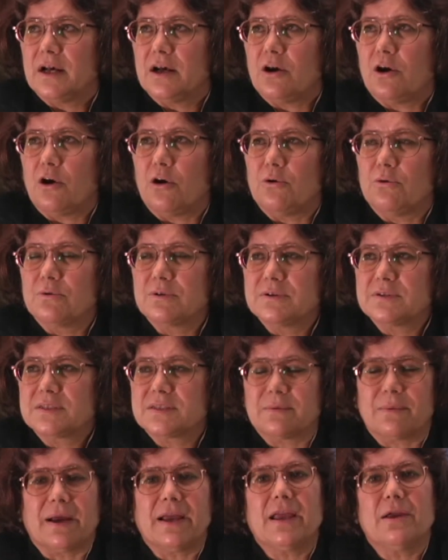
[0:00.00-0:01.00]
Hong,
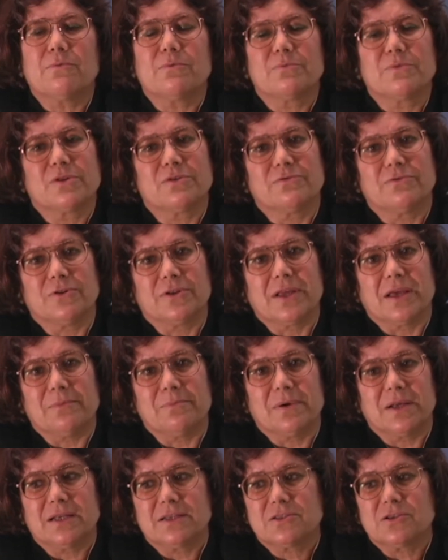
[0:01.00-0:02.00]
so I can't remember the full name,
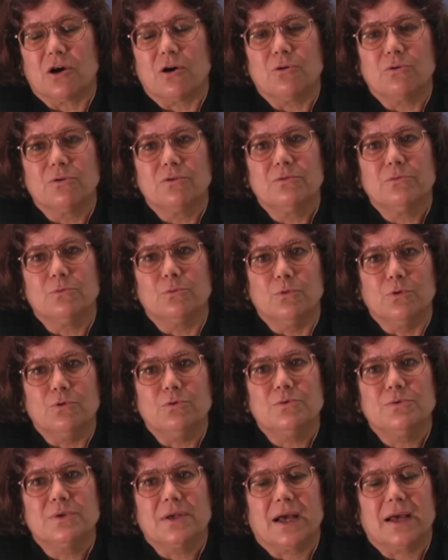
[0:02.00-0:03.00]
but it's Hong
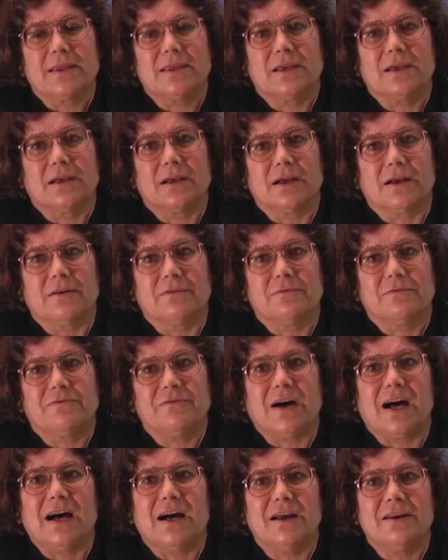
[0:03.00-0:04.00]
Wu, I think
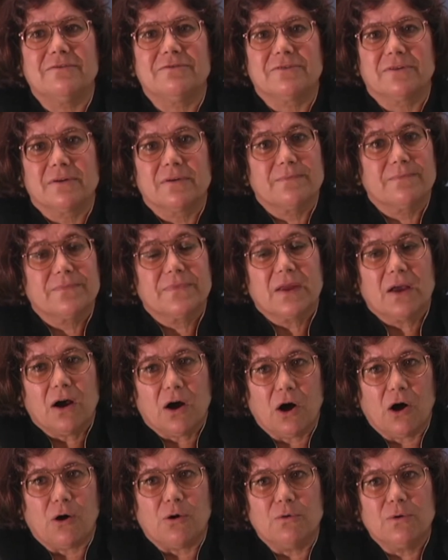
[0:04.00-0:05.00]
five,
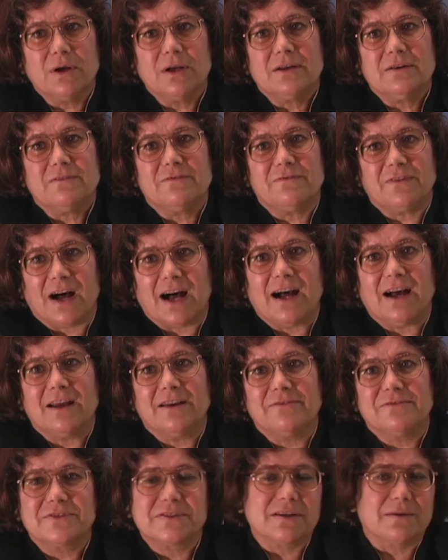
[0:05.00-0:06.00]
Hong
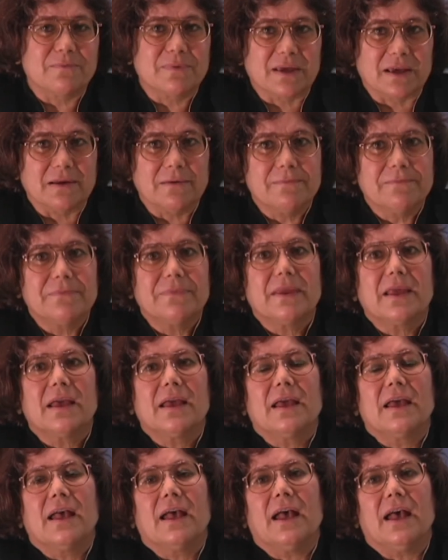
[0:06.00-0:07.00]
five something.
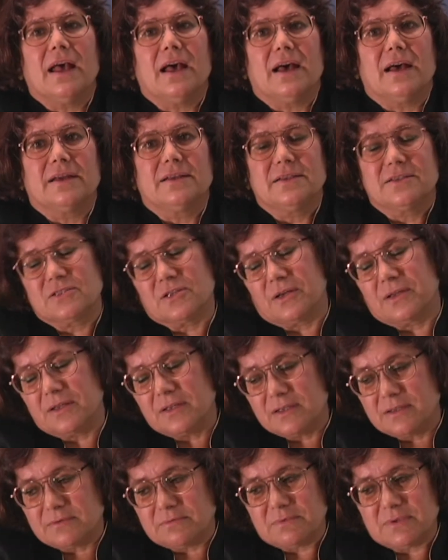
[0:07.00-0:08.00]
And it's all,
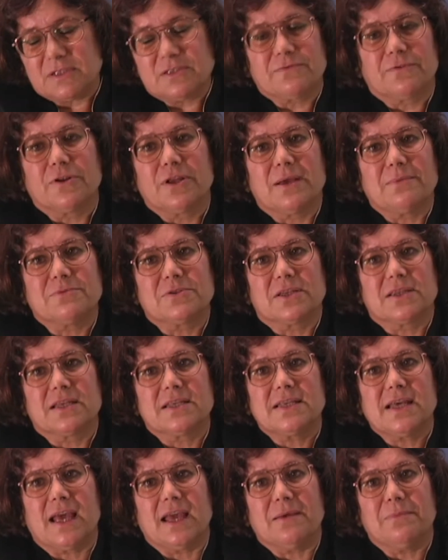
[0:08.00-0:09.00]
his full name's on the
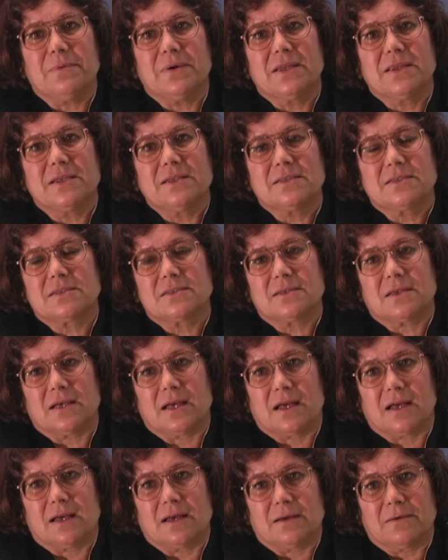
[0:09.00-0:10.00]
tape. And this,
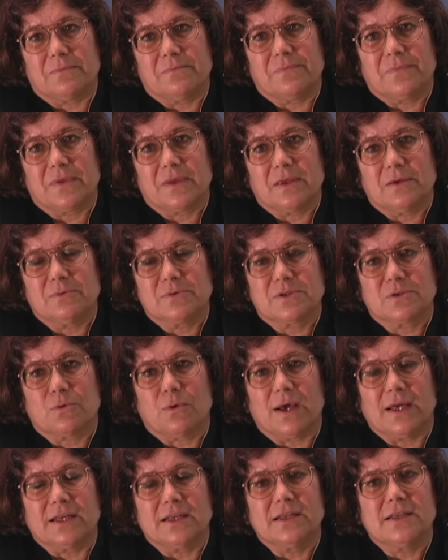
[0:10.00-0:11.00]
he was
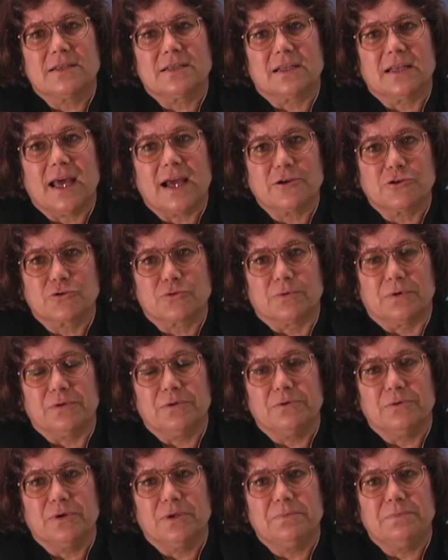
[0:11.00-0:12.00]
quite an intellectual
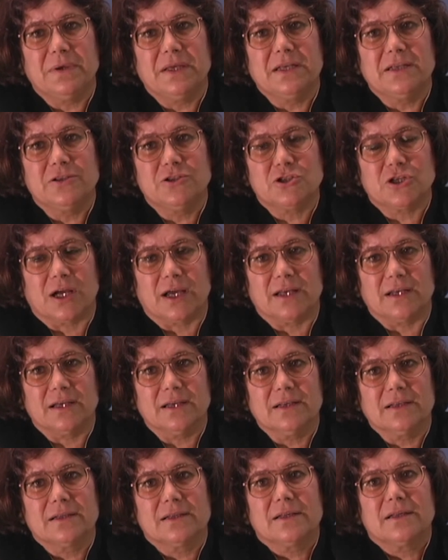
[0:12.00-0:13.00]
who had been in
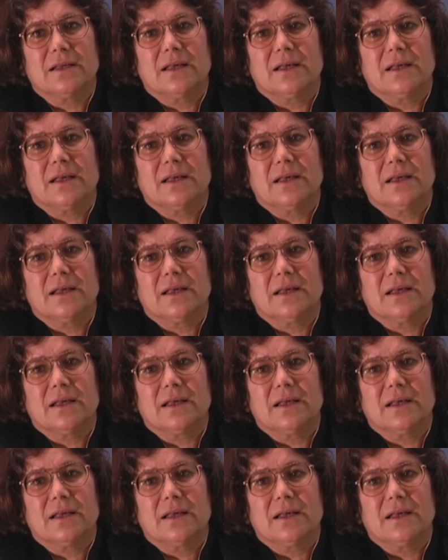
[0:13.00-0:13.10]
China